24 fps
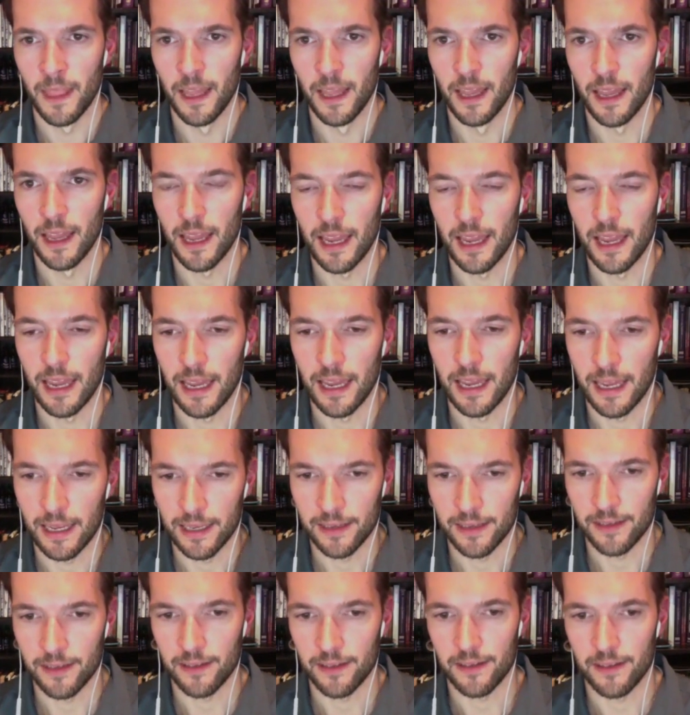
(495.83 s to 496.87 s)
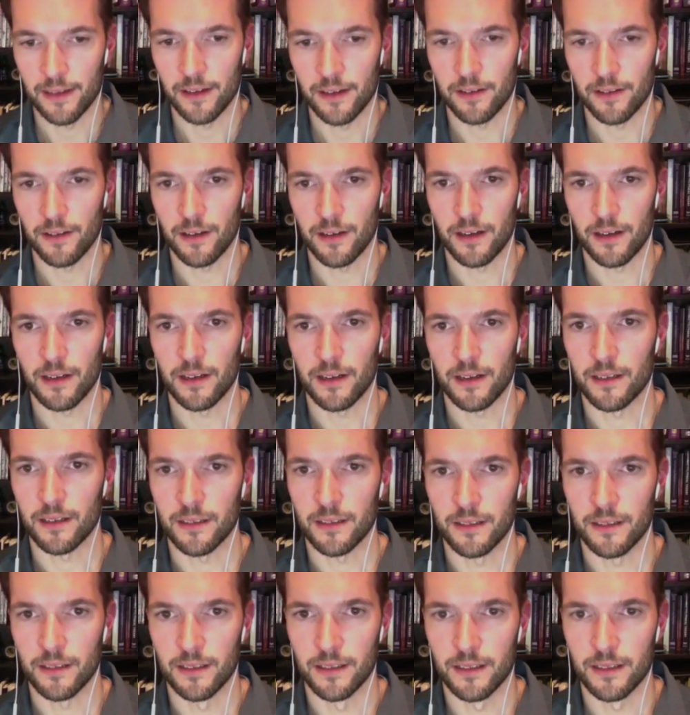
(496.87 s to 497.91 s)
And
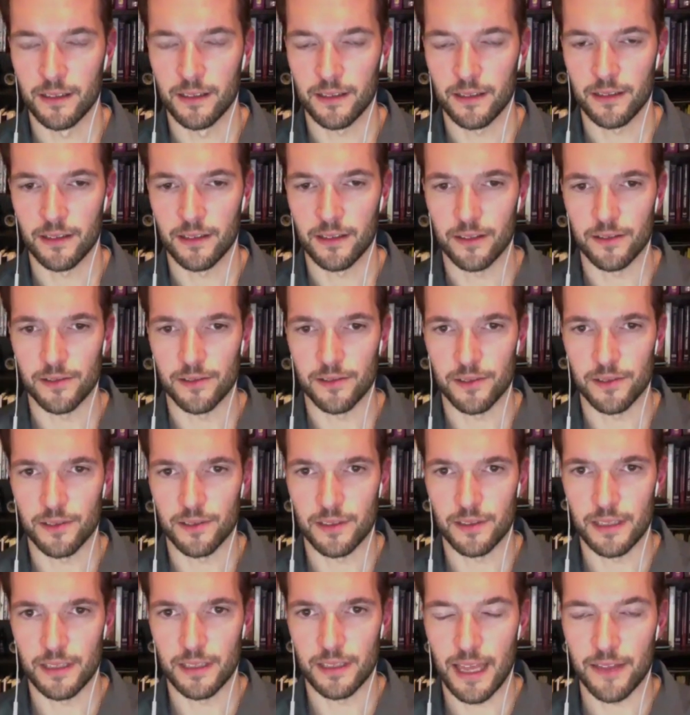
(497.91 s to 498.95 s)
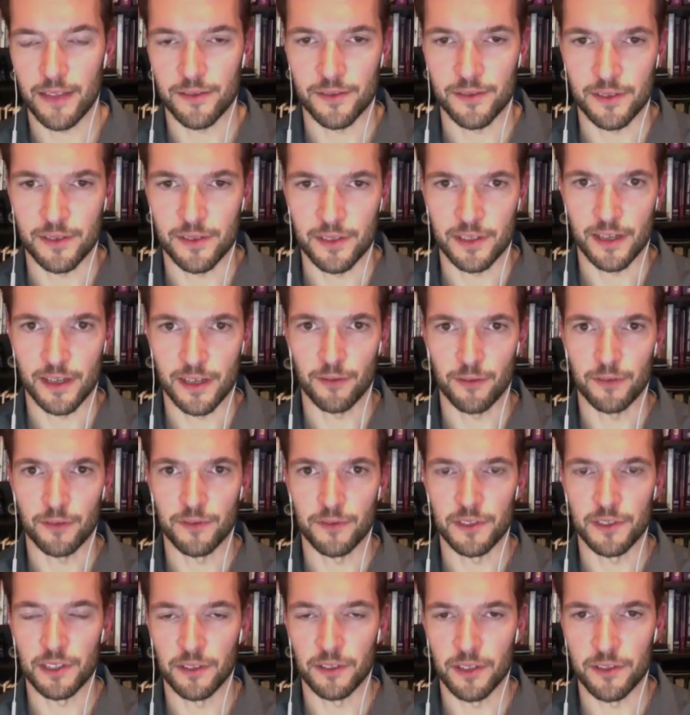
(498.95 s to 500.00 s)
there's several
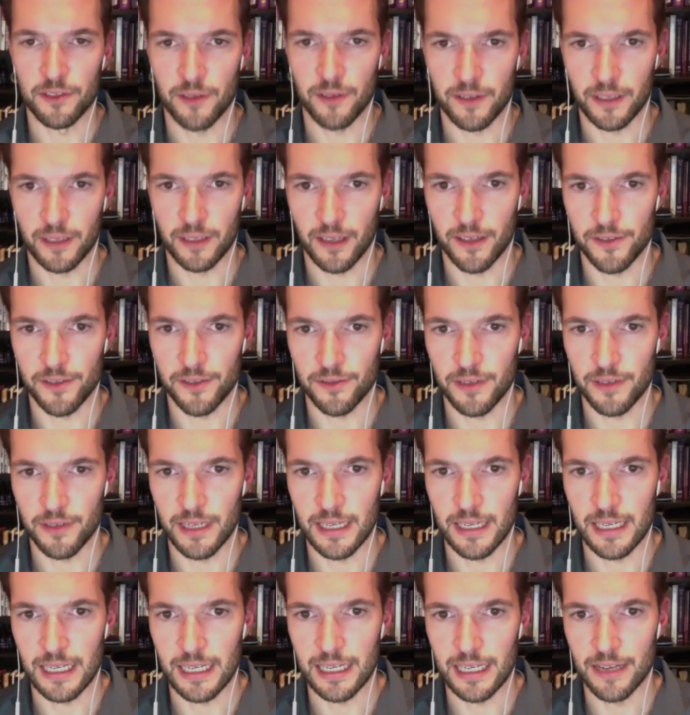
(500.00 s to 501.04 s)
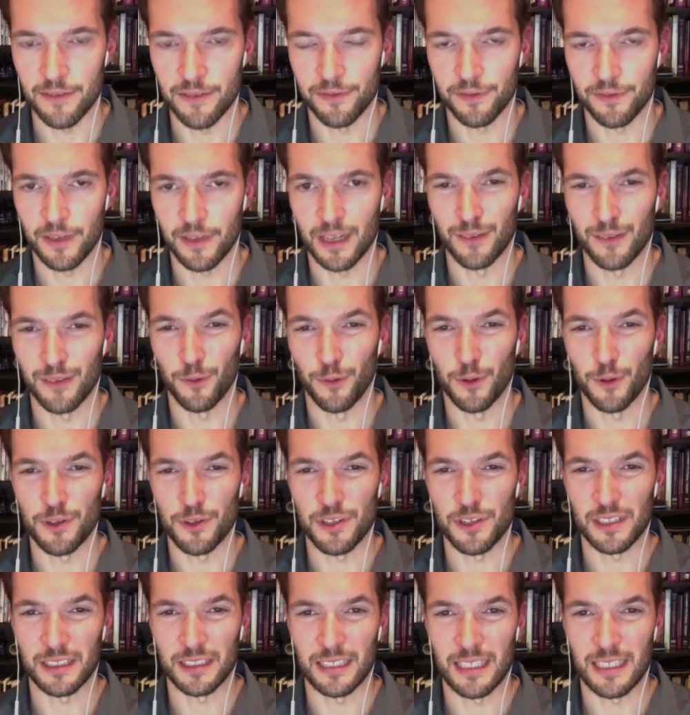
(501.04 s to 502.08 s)
facilities around the country.
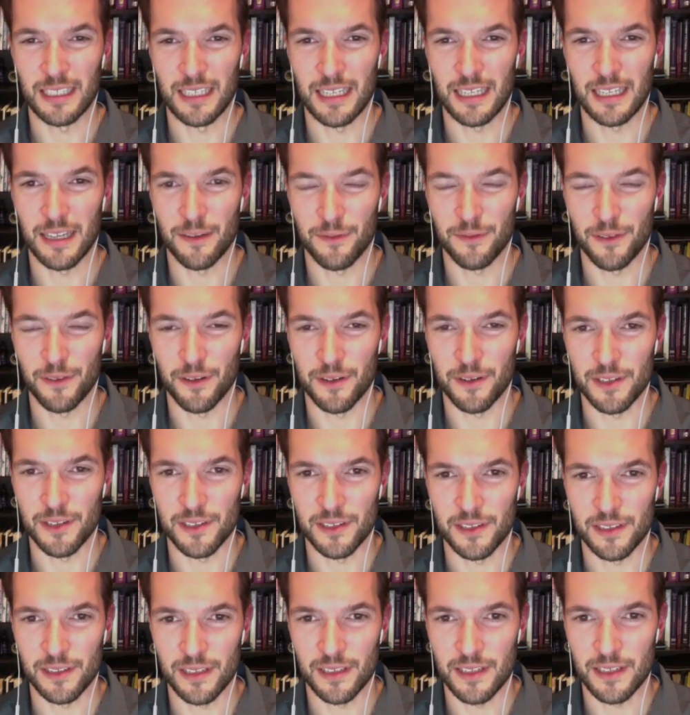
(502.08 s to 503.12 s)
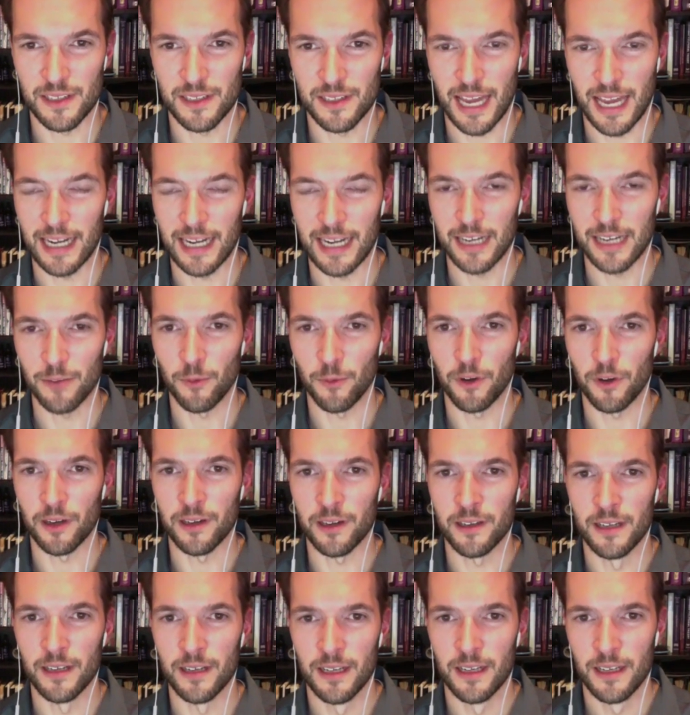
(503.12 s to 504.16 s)
Unfortunately, if there is not
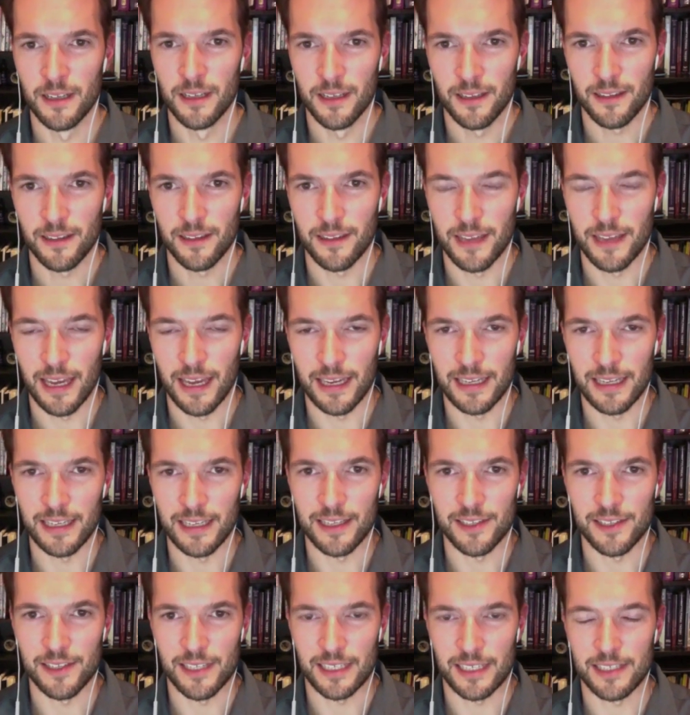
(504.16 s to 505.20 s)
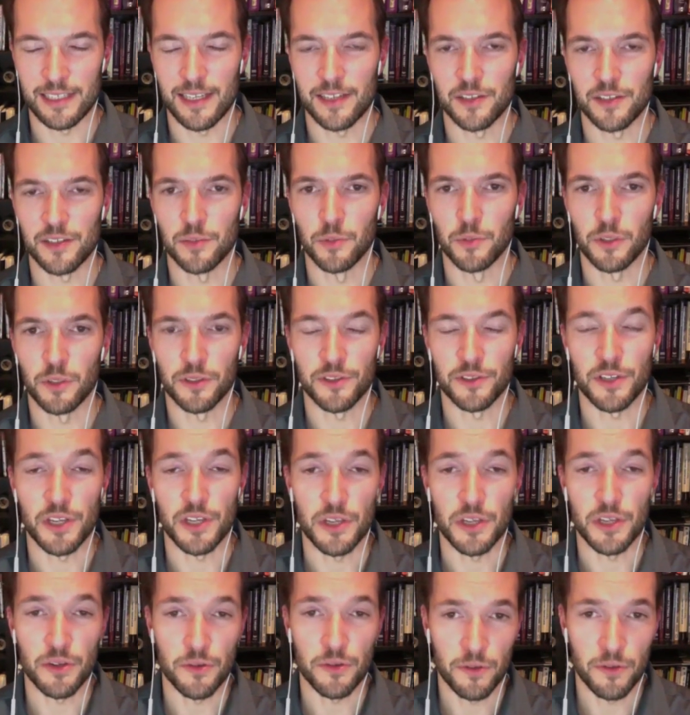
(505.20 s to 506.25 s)
anyone that is accessible to
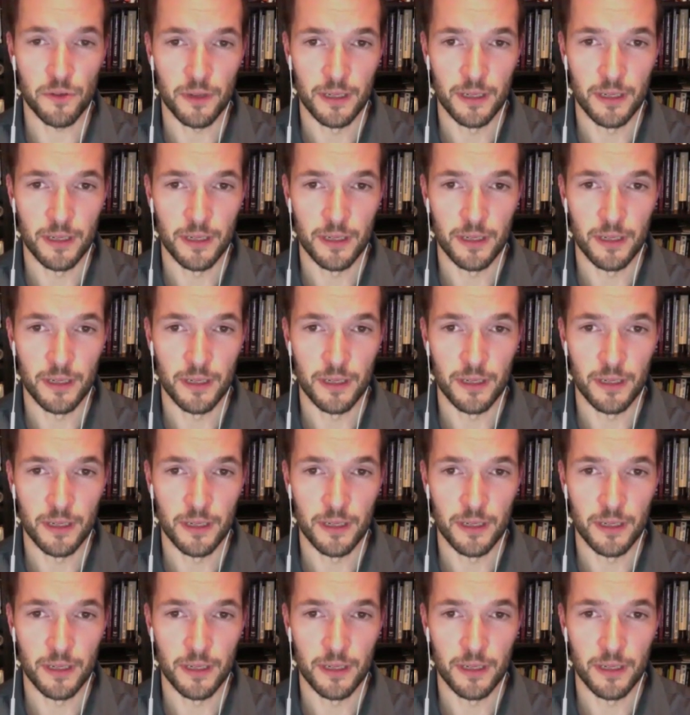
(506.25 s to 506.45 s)
you,